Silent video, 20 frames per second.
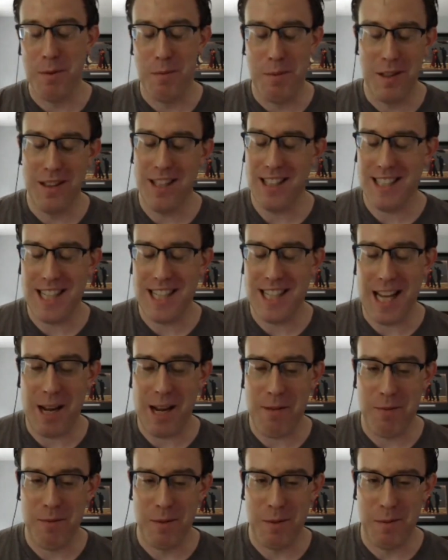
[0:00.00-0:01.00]
to
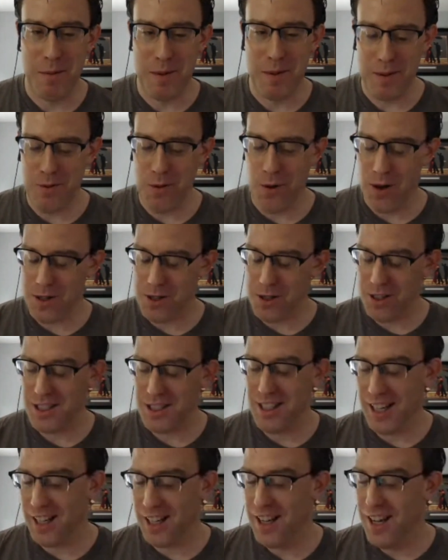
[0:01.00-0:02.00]
me before. So it's like,